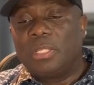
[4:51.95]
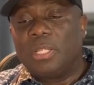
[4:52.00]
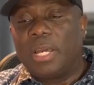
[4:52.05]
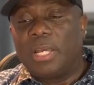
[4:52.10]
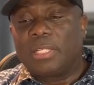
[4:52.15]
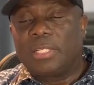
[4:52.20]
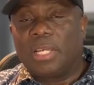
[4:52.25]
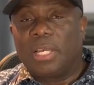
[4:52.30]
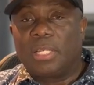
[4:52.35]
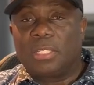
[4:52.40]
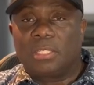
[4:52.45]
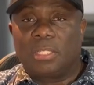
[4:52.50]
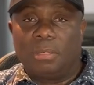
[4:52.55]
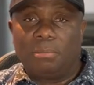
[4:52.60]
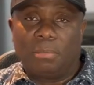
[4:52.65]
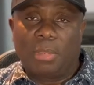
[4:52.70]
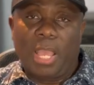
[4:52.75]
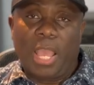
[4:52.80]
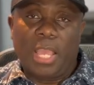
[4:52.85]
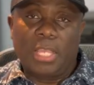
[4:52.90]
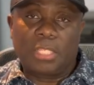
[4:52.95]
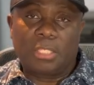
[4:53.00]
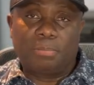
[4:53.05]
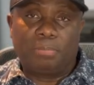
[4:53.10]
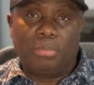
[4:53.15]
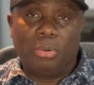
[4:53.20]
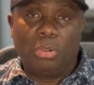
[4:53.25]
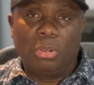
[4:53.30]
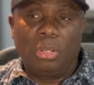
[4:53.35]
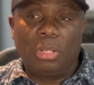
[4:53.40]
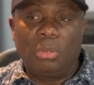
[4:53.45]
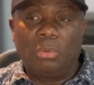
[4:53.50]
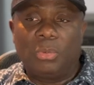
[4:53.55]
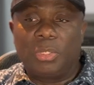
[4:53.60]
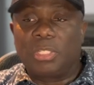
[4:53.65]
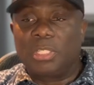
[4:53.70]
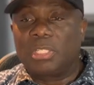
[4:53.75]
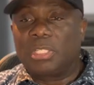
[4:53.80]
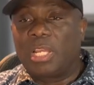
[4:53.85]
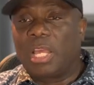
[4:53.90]
that uh, some guys pull,
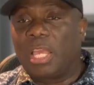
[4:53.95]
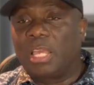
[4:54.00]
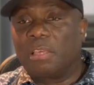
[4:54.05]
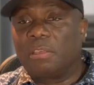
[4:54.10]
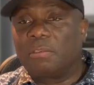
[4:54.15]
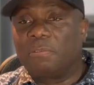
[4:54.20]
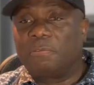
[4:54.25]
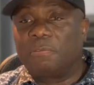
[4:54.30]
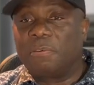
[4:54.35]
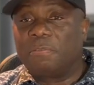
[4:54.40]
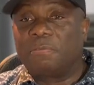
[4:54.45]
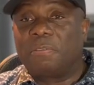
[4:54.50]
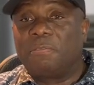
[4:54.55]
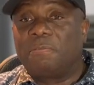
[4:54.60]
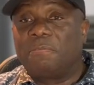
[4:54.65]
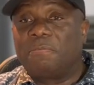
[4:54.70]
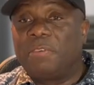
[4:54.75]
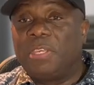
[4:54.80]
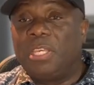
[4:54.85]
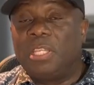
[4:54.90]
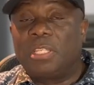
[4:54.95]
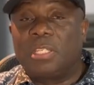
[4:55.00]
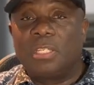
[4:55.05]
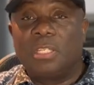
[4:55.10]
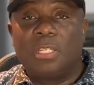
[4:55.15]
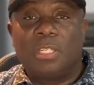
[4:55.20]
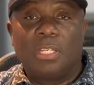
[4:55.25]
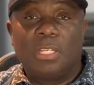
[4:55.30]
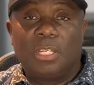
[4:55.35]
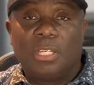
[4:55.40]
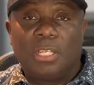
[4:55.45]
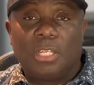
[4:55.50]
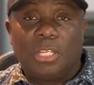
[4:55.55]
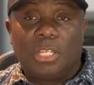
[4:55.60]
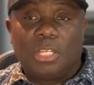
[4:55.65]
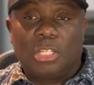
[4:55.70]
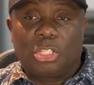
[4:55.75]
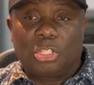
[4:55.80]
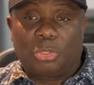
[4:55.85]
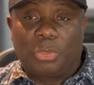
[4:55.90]
which is like 50 feet
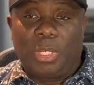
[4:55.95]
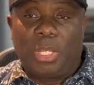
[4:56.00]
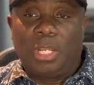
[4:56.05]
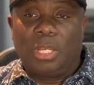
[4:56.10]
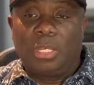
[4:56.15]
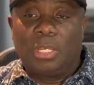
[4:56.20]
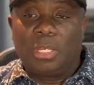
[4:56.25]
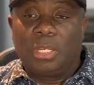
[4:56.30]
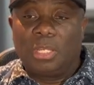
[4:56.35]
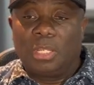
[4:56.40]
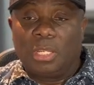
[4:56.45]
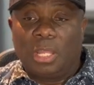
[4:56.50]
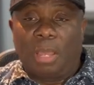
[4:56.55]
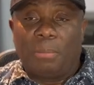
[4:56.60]
trailer.